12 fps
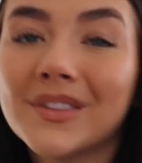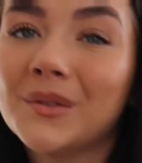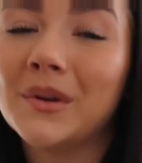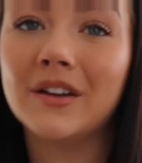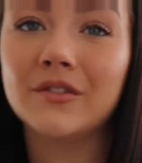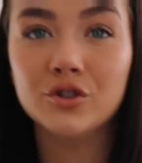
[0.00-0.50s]

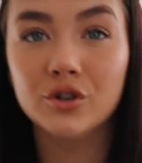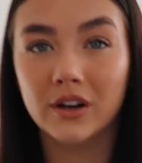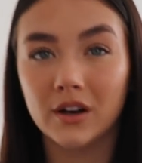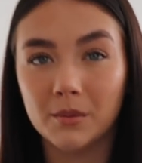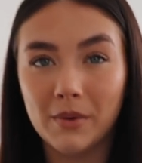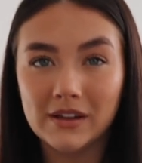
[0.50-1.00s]
So we can have two
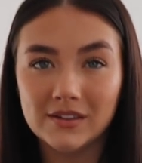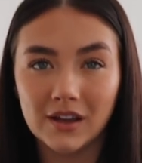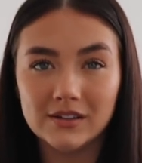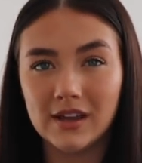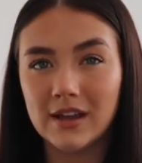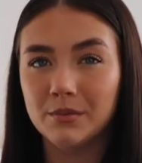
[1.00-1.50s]
little
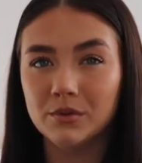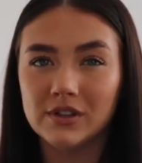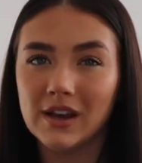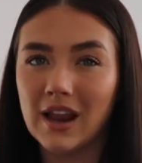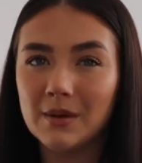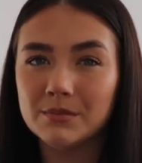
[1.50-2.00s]
bedside tables
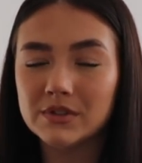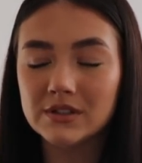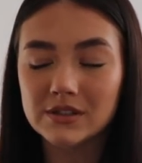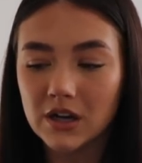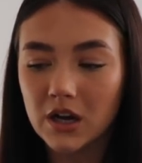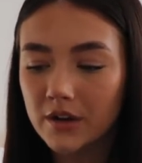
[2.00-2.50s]
and lamps
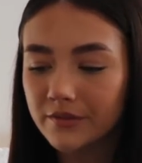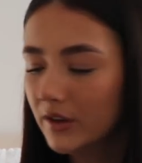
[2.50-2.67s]
and stuff.